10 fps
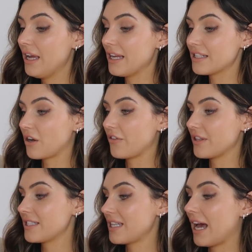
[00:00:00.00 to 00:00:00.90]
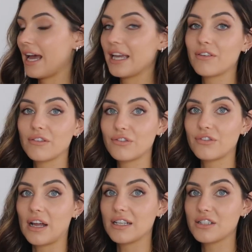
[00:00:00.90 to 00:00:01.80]
It's got this tie around the
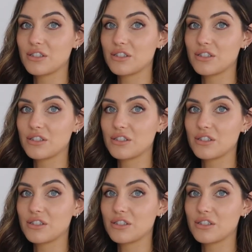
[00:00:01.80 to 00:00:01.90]
front,